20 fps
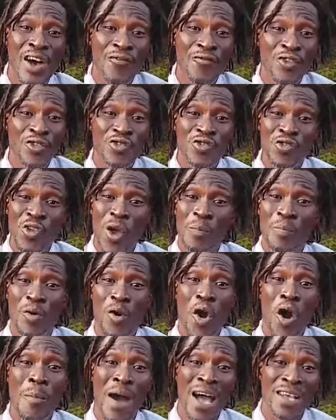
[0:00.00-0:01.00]
for stop
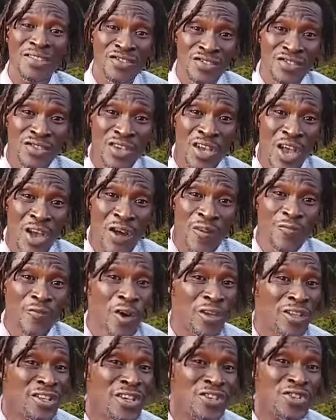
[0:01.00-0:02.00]
commerce,
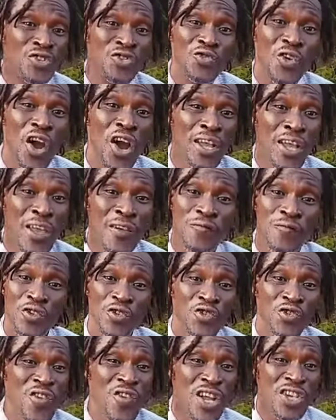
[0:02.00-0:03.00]
for destroy
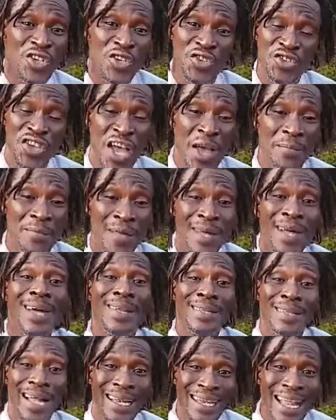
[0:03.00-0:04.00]
infrastructures them.
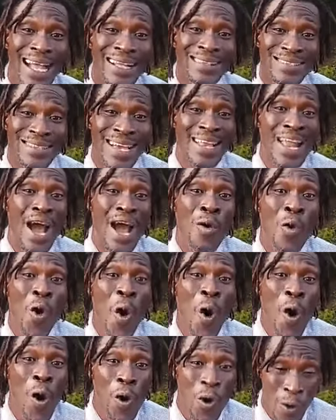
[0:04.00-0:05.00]
Now that's not a
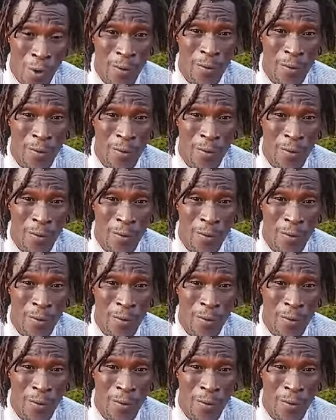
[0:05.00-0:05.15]
war.